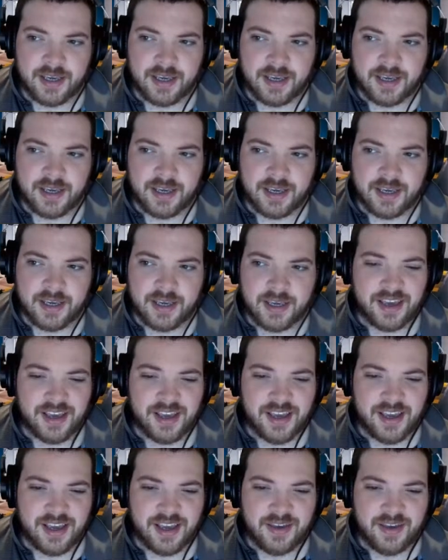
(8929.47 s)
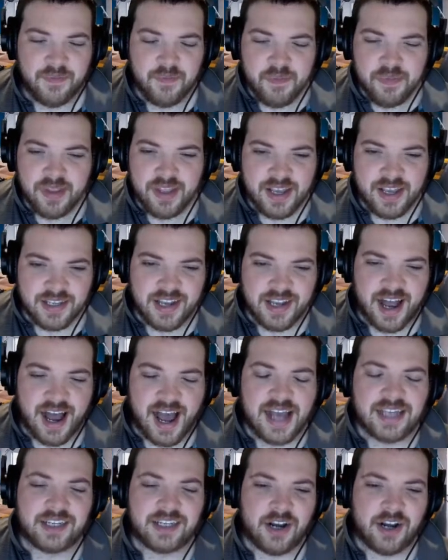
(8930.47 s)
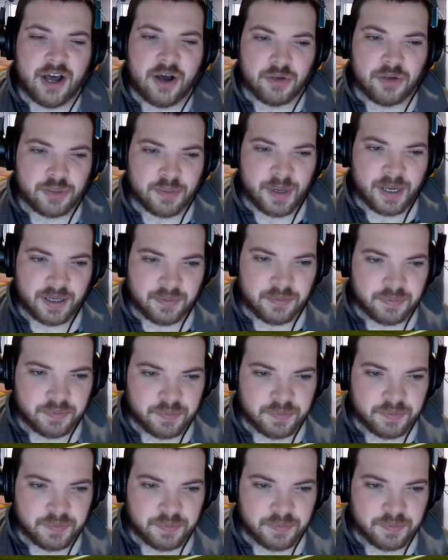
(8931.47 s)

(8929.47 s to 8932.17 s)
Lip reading: He done the highs and lows, mate.